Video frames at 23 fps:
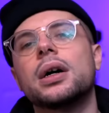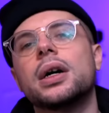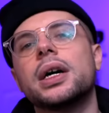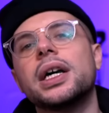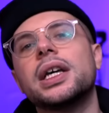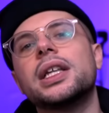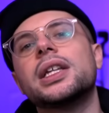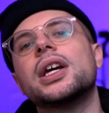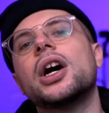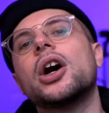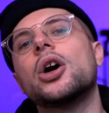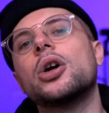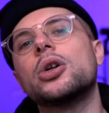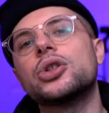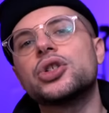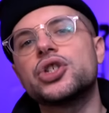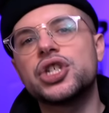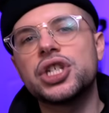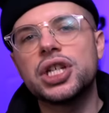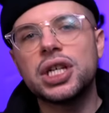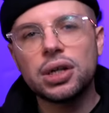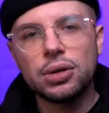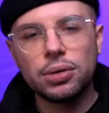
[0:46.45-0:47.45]
in
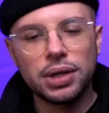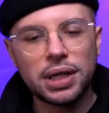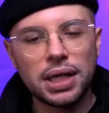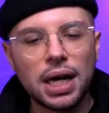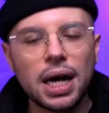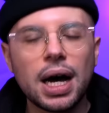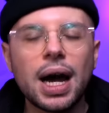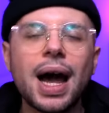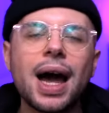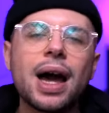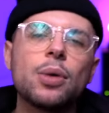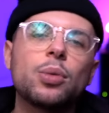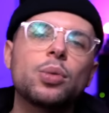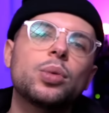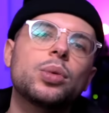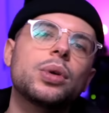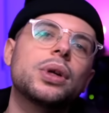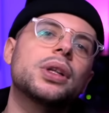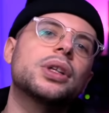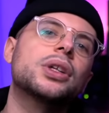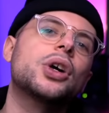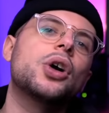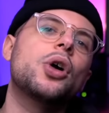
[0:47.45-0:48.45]
Algeria. I
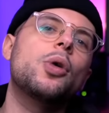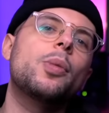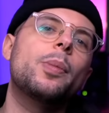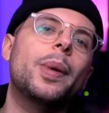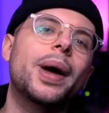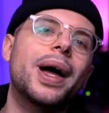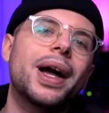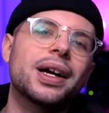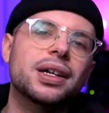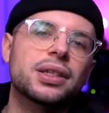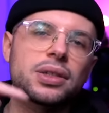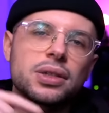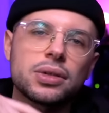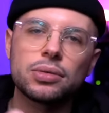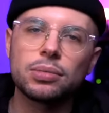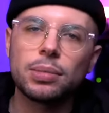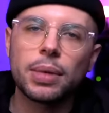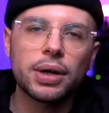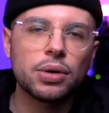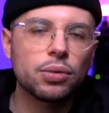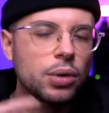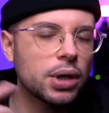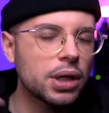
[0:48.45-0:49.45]
will go back to
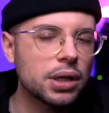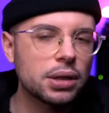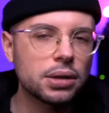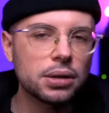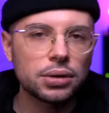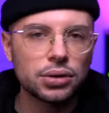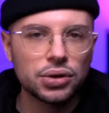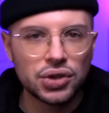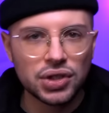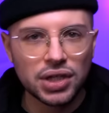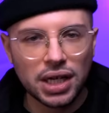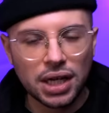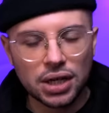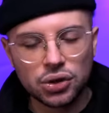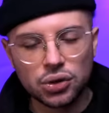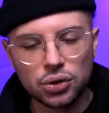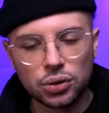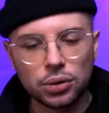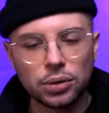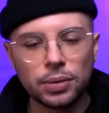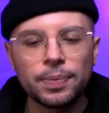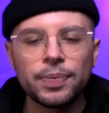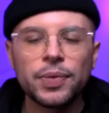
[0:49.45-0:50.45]
my regular
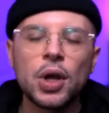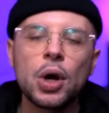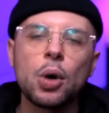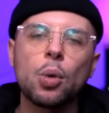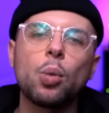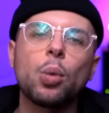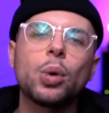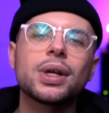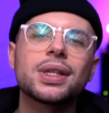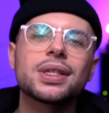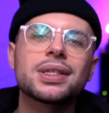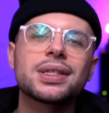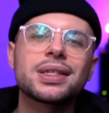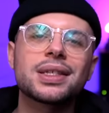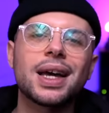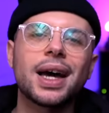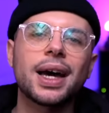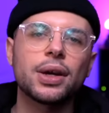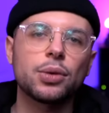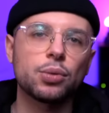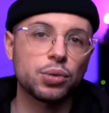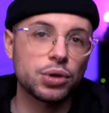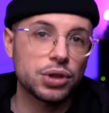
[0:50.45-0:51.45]
schedule once
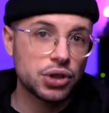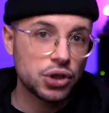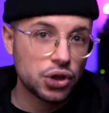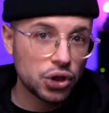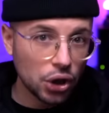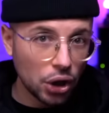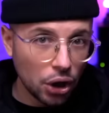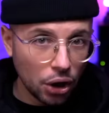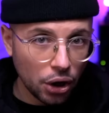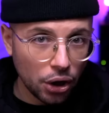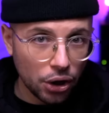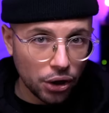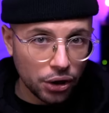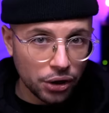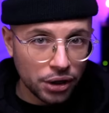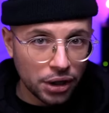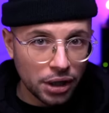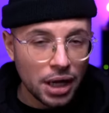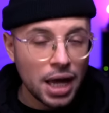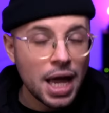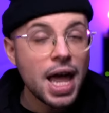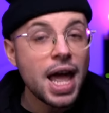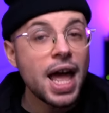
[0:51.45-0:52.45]
I
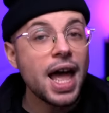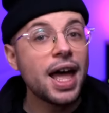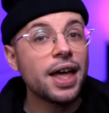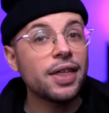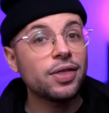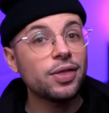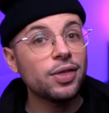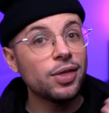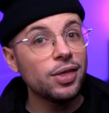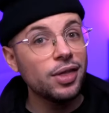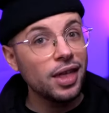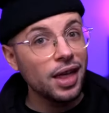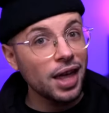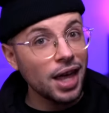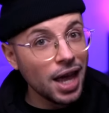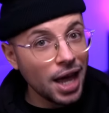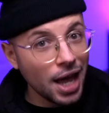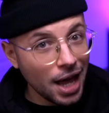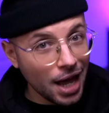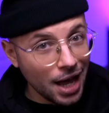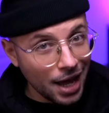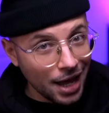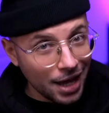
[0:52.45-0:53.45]
return. And
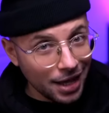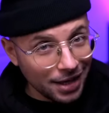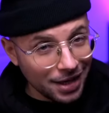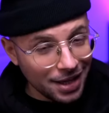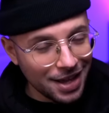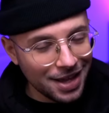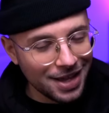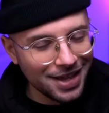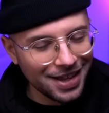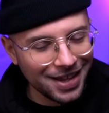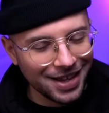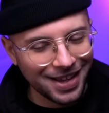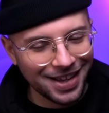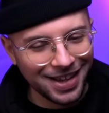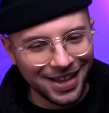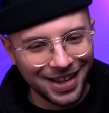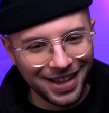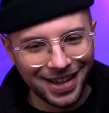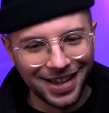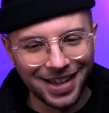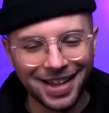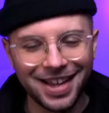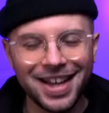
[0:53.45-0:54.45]
then
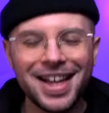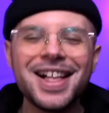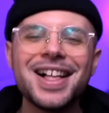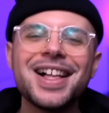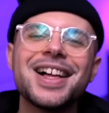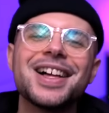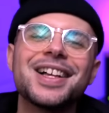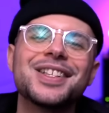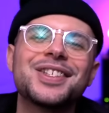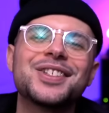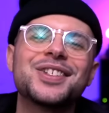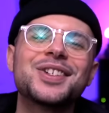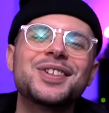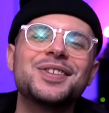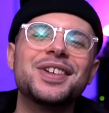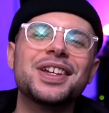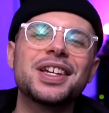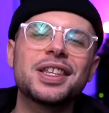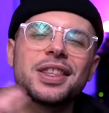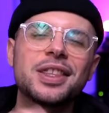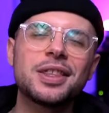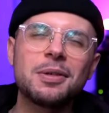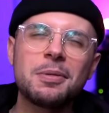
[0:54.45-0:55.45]

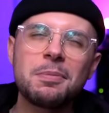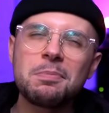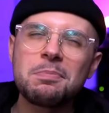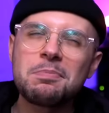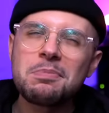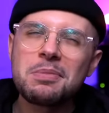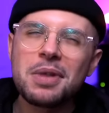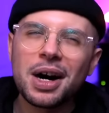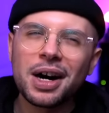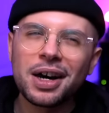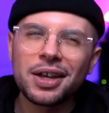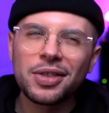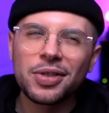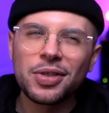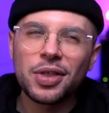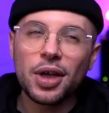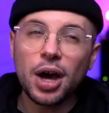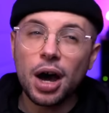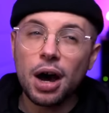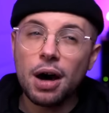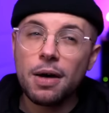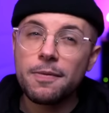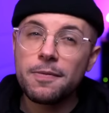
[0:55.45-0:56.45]
during the month
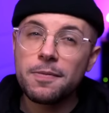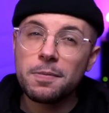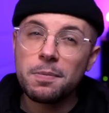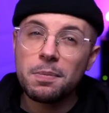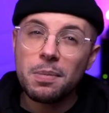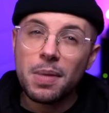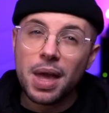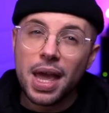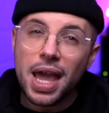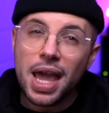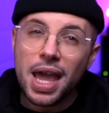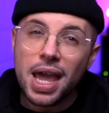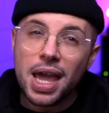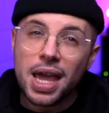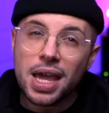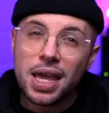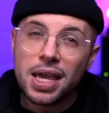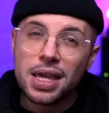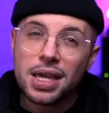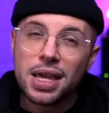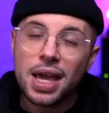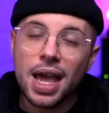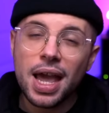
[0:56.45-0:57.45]
of
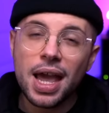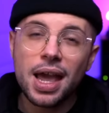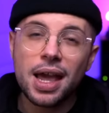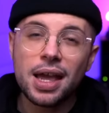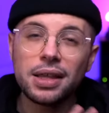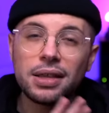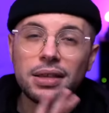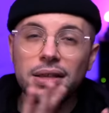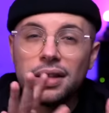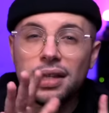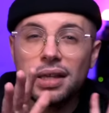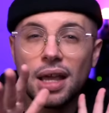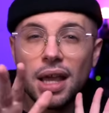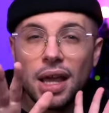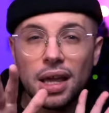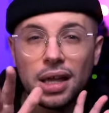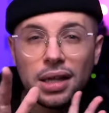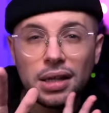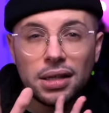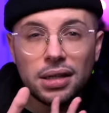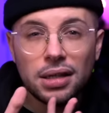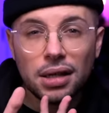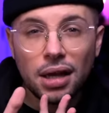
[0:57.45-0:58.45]
May and the
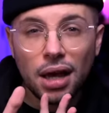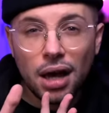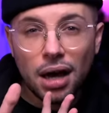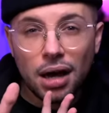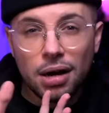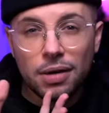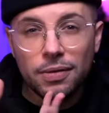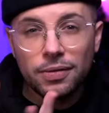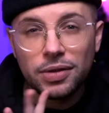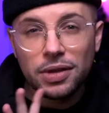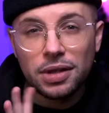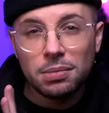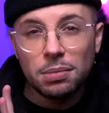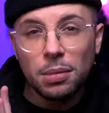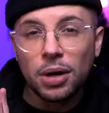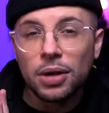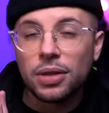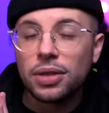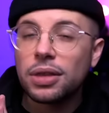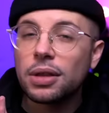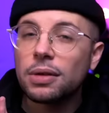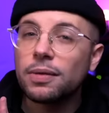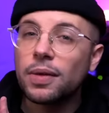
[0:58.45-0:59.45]
end of the
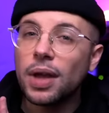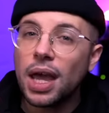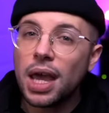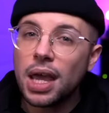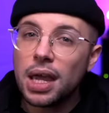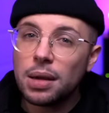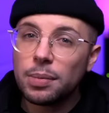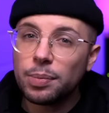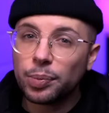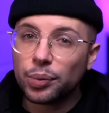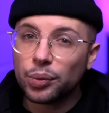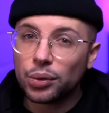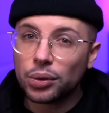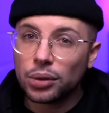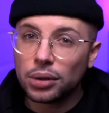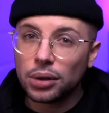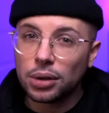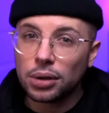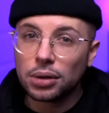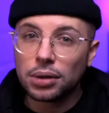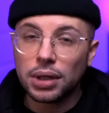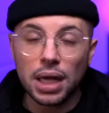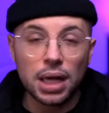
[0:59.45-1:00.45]
month of
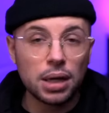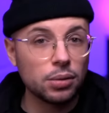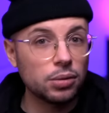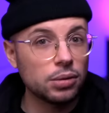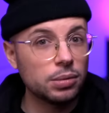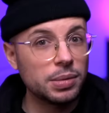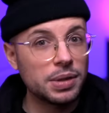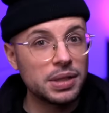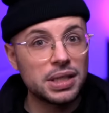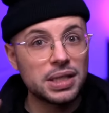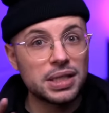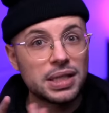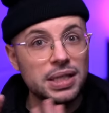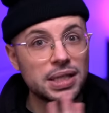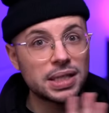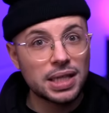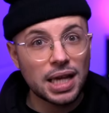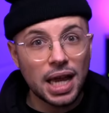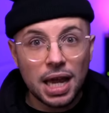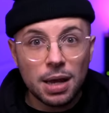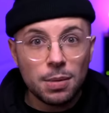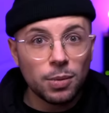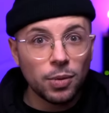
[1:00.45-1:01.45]
April, it will be the
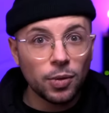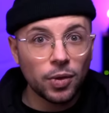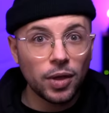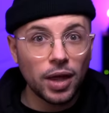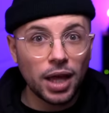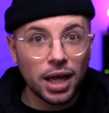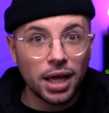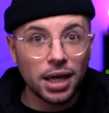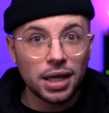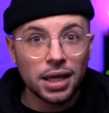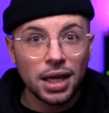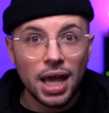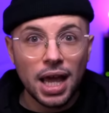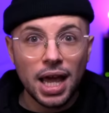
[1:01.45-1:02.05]
same thing.